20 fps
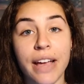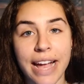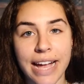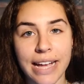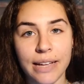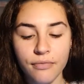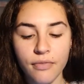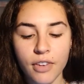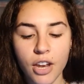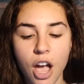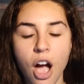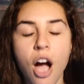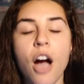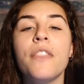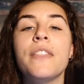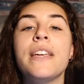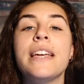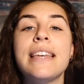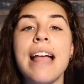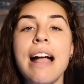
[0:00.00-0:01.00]
8.
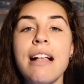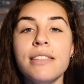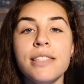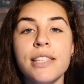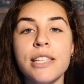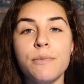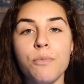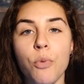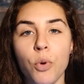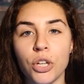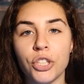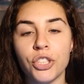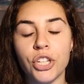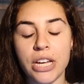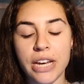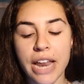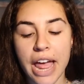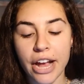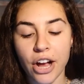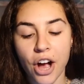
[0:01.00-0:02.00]
On the analysis
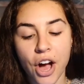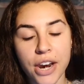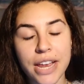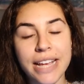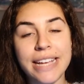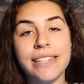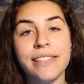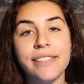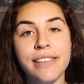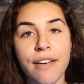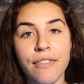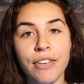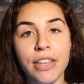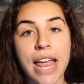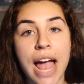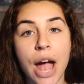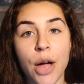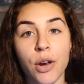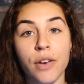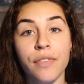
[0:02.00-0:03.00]
portion, I got a
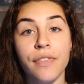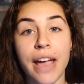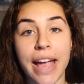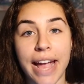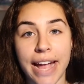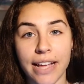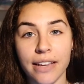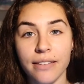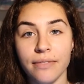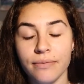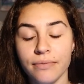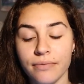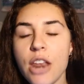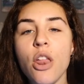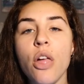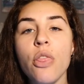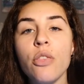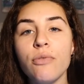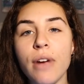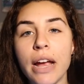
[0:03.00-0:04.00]
7 out of 8.
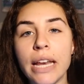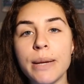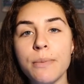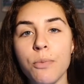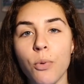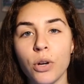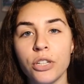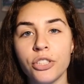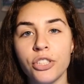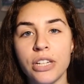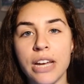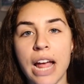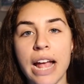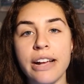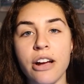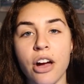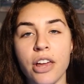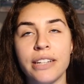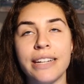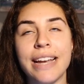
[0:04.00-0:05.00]
And on the writing portion, I
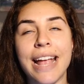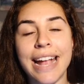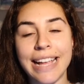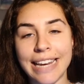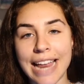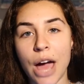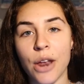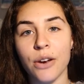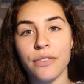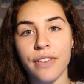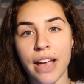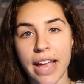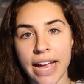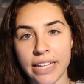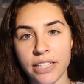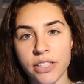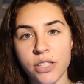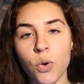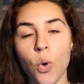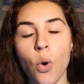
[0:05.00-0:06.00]
got an 8 out of
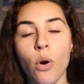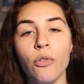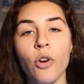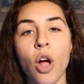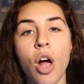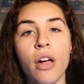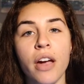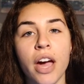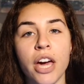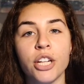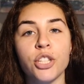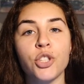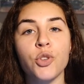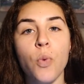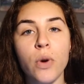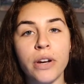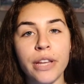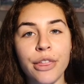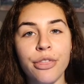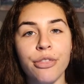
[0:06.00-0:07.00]
8. So overall, I got a
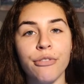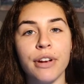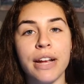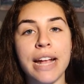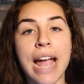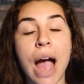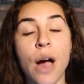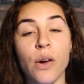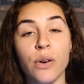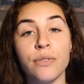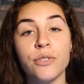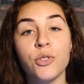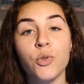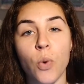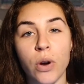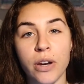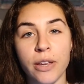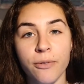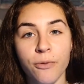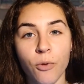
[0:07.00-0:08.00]
23 out of
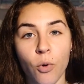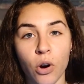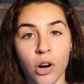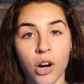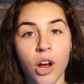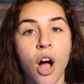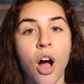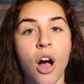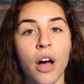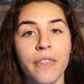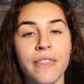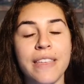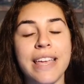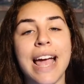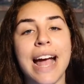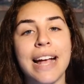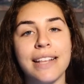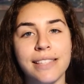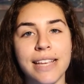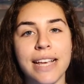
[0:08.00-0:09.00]
24 on
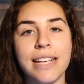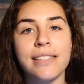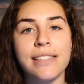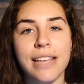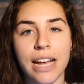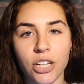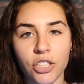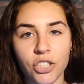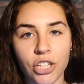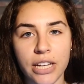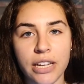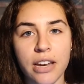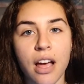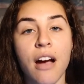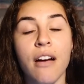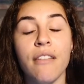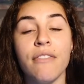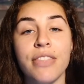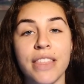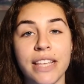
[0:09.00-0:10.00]
the essay section
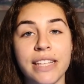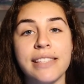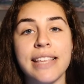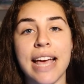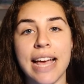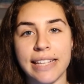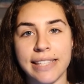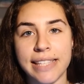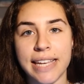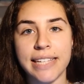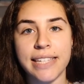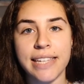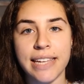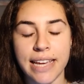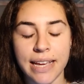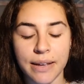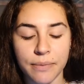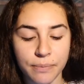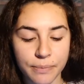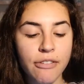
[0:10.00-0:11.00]
of this SAT.
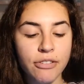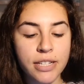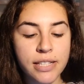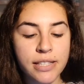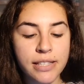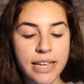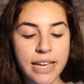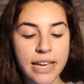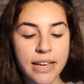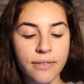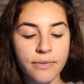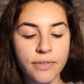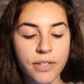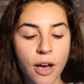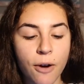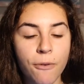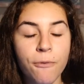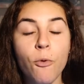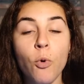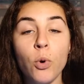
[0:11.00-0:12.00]
I received
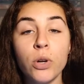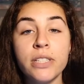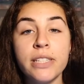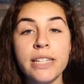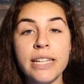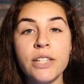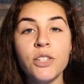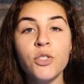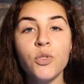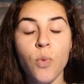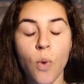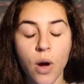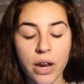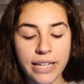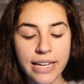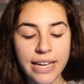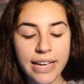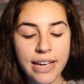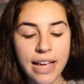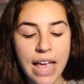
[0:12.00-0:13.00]
a
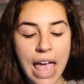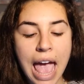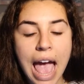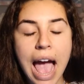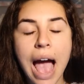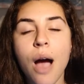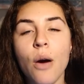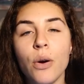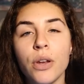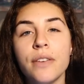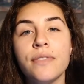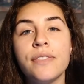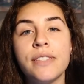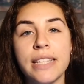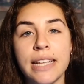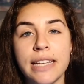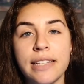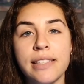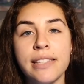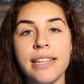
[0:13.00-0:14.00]
1420 out of
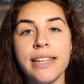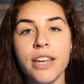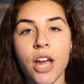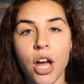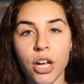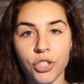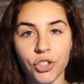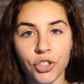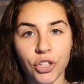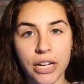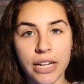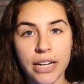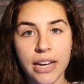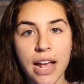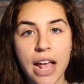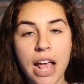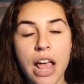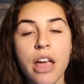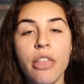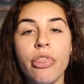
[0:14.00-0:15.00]
1600.
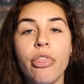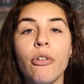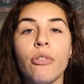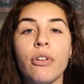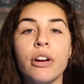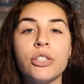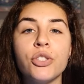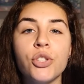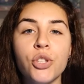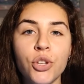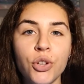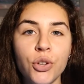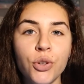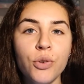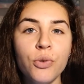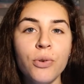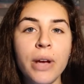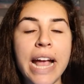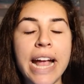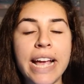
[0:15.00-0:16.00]
There are
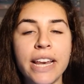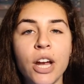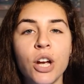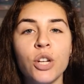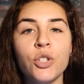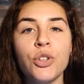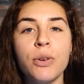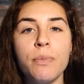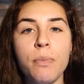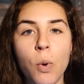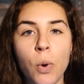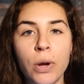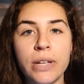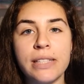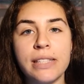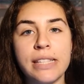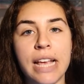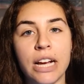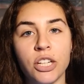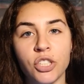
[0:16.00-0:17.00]
two
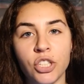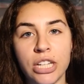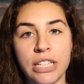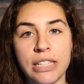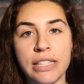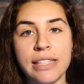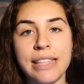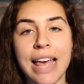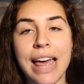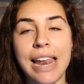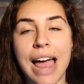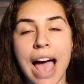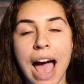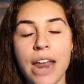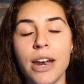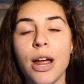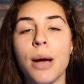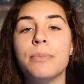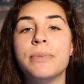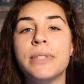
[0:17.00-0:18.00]
800-point sections that
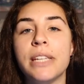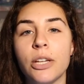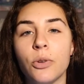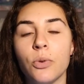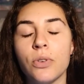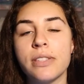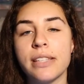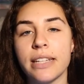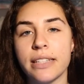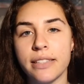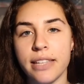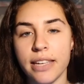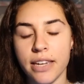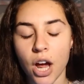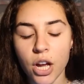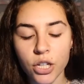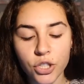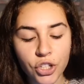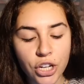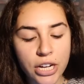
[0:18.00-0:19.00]
add up to equal
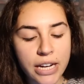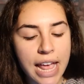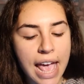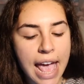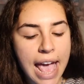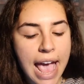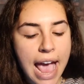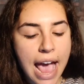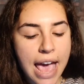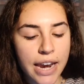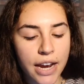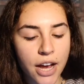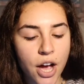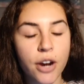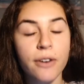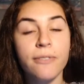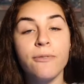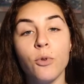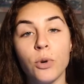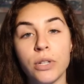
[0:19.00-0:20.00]
1600, and I
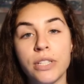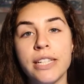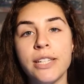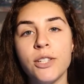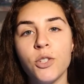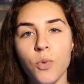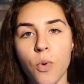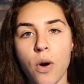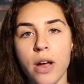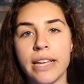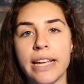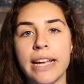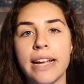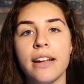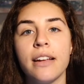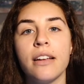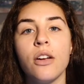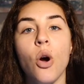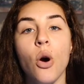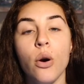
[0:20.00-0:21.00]
got a
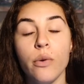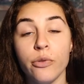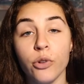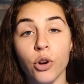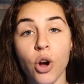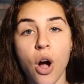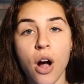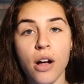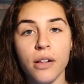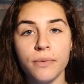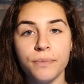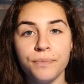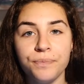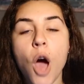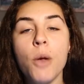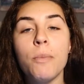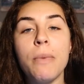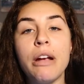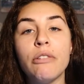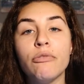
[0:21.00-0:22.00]
1420 overall.
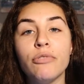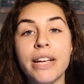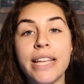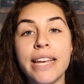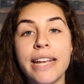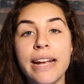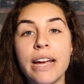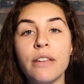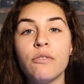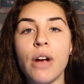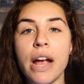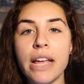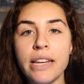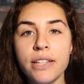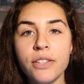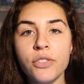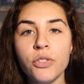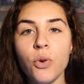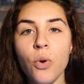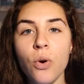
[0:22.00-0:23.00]
On my reading and
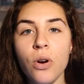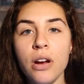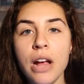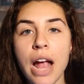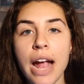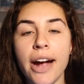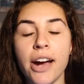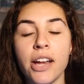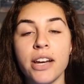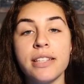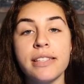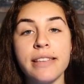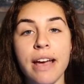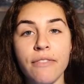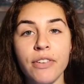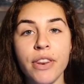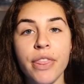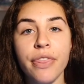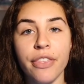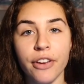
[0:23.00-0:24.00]
writing score, I got a
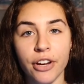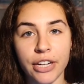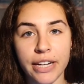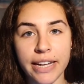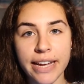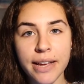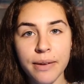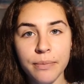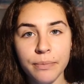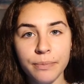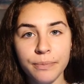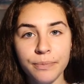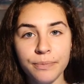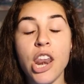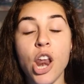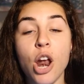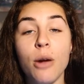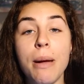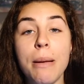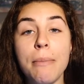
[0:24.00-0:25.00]
730,
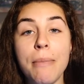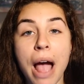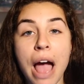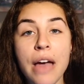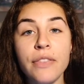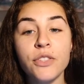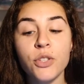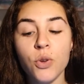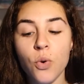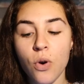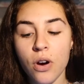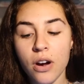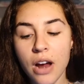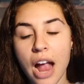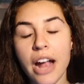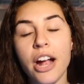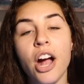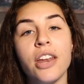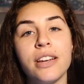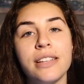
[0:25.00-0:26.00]
and on my math
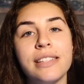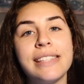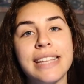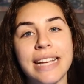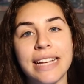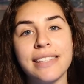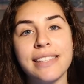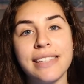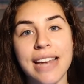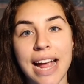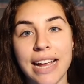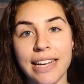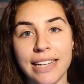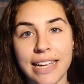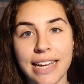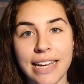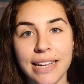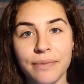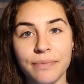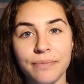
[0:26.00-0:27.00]
score, I got a
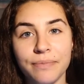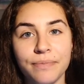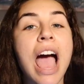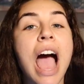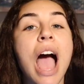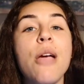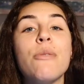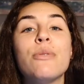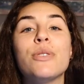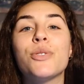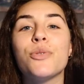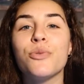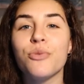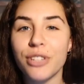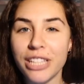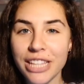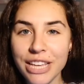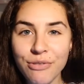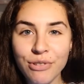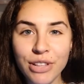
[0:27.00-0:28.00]
690. I was
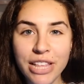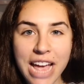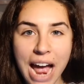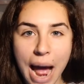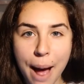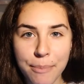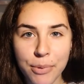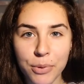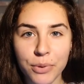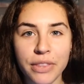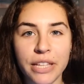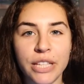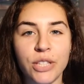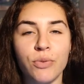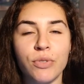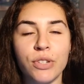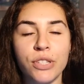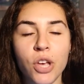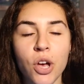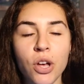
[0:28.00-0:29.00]
really happy with
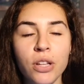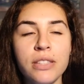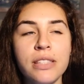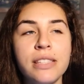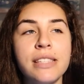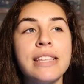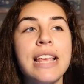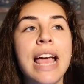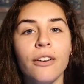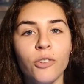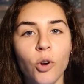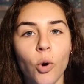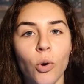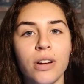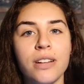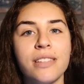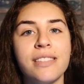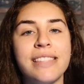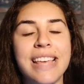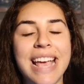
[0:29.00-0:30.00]
these results. Of
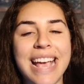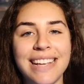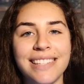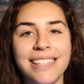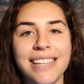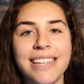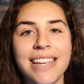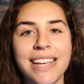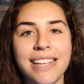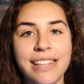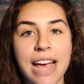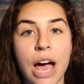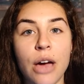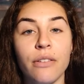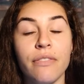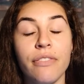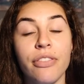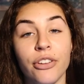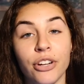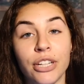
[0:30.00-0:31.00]
course, the ACT is
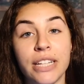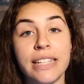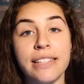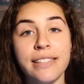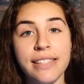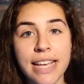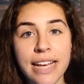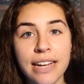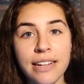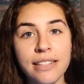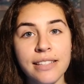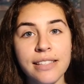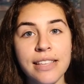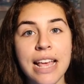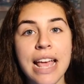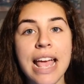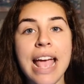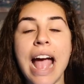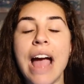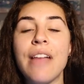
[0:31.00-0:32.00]
out of 36,
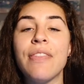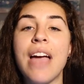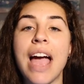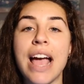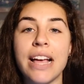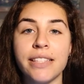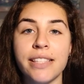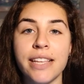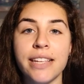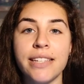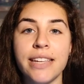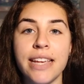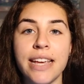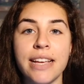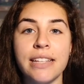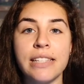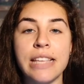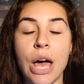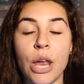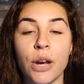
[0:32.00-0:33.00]
and the SAT
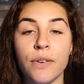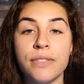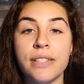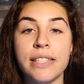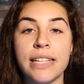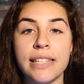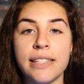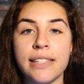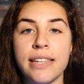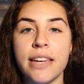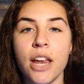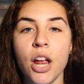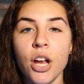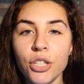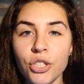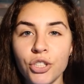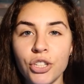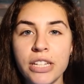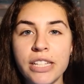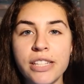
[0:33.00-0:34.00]
is out of
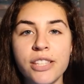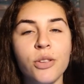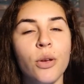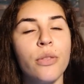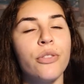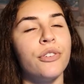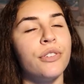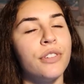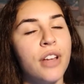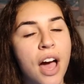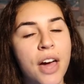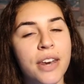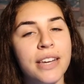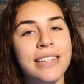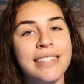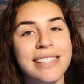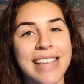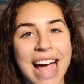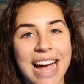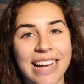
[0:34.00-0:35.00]
1600, so they're not
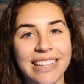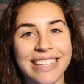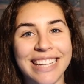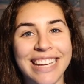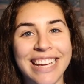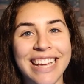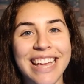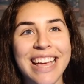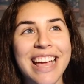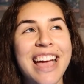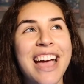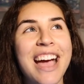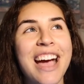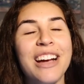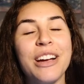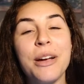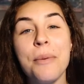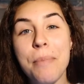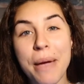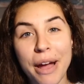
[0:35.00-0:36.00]
exactly
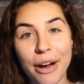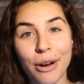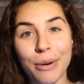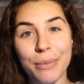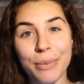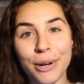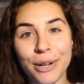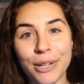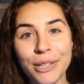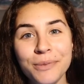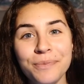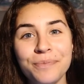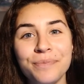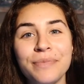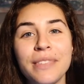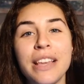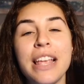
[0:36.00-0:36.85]
comparable.